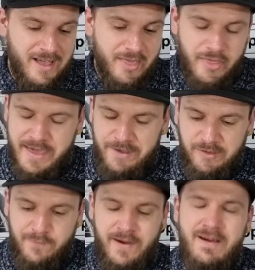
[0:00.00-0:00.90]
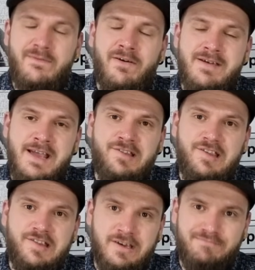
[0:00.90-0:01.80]
These are very, very easy
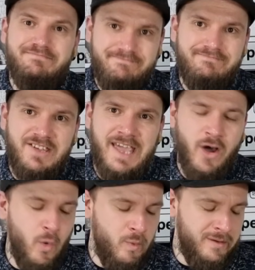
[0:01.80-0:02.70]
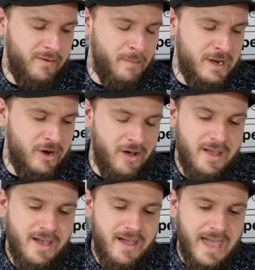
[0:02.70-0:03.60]
to to get on with. I mean,
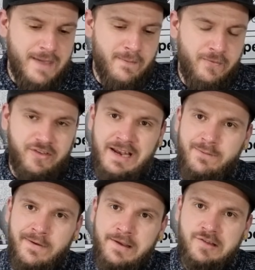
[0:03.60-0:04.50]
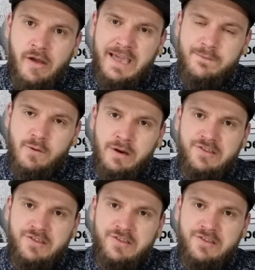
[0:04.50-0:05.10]
even silly things like if you want to